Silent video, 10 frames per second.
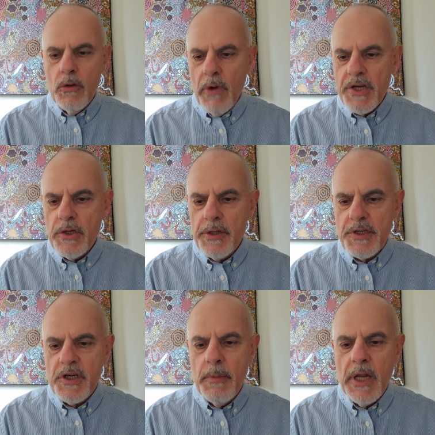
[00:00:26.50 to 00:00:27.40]
racial
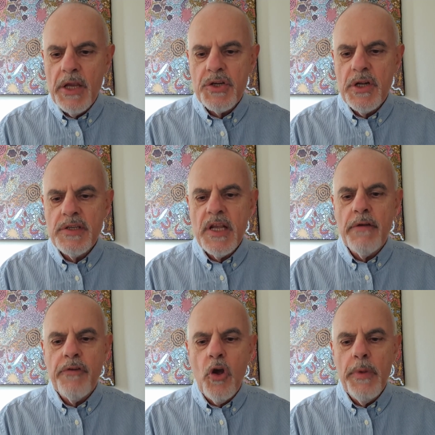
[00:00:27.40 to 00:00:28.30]
discrimination,
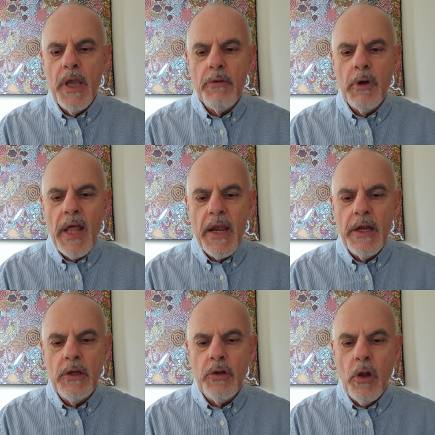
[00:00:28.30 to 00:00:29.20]
xenophobia and related
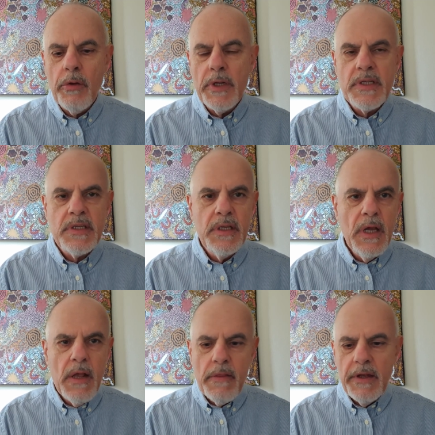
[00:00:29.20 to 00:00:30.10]
intolerance,
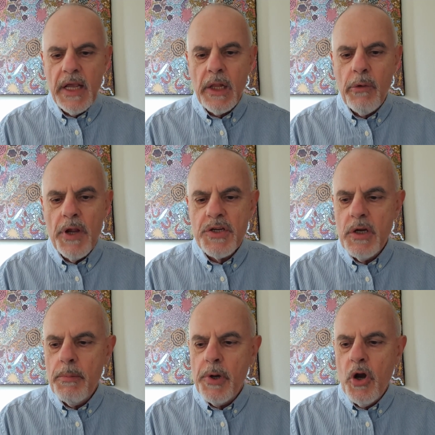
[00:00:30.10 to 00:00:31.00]
the Declaration
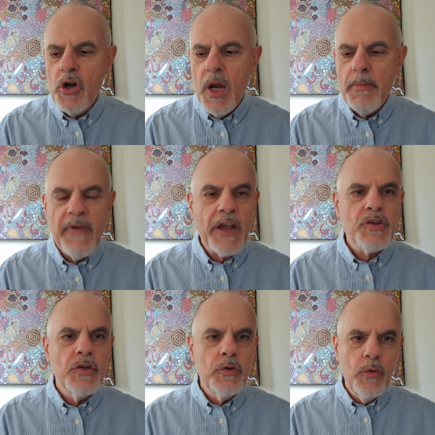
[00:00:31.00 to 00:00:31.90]
and Program of
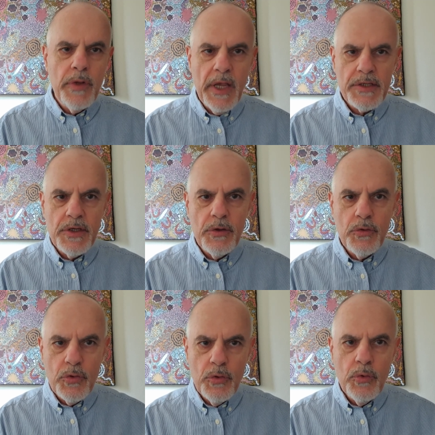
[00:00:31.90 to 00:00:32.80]
Action
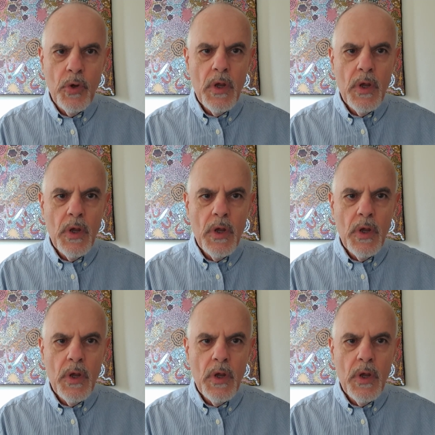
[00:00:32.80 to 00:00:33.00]
2002,